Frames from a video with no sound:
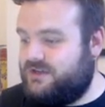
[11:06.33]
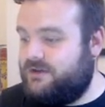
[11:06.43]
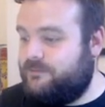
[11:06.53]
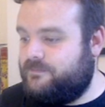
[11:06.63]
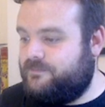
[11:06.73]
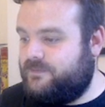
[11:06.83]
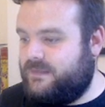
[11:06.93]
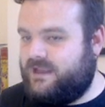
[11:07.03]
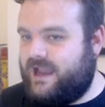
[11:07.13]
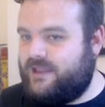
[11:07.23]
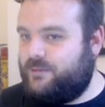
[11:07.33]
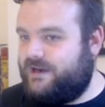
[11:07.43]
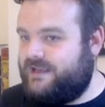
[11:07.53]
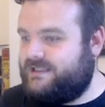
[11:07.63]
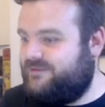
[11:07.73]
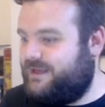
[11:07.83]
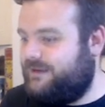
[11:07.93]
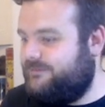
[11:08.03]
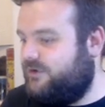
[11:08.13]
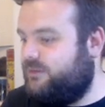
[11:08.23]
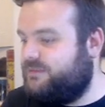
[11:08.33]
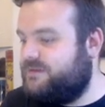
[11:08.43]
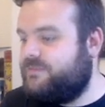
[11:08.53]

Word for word: Who, and the police have been informed.